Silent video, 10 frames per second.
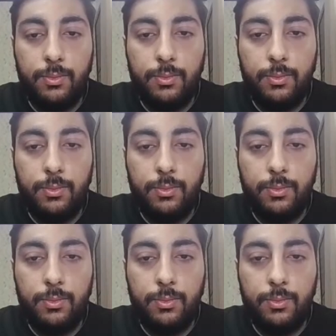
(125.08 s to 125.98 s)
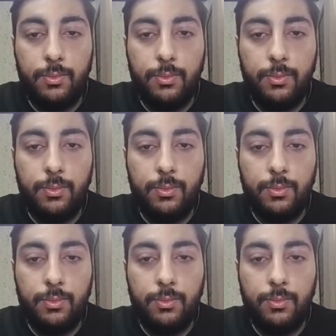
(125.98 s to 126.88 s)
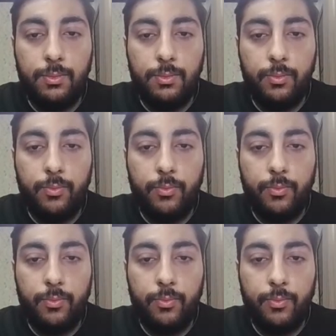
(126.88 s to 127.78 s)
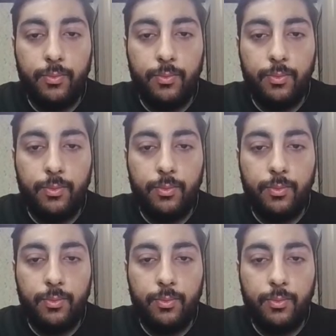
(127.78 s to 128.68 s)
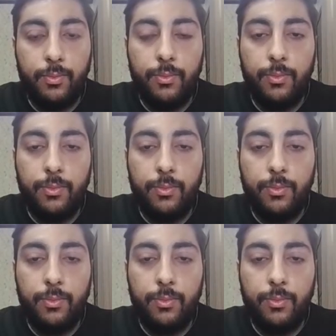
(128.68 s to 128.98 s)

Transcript: (silent)